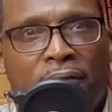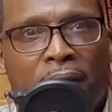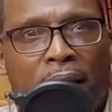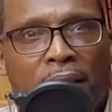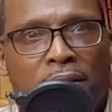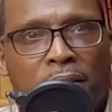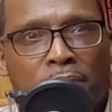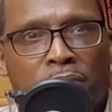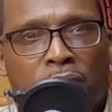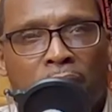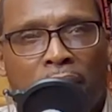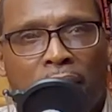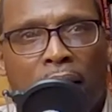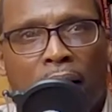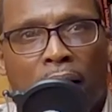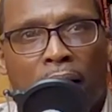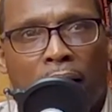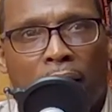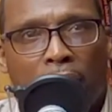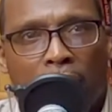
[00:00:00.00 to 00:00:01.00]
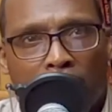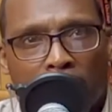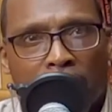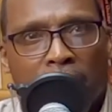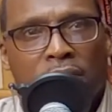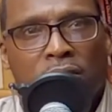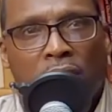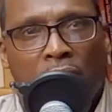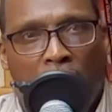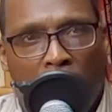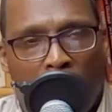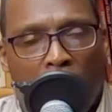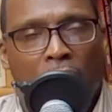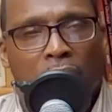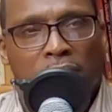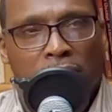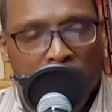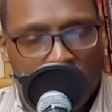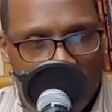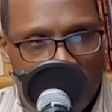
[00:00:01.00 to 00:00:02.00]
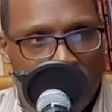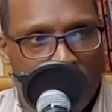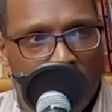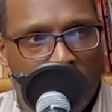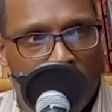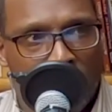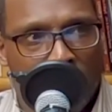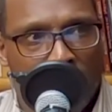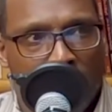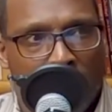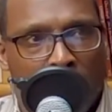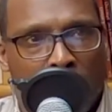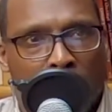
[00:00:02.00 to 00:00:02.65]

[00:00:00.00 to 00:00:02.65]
face. I'm trying. Courage causes you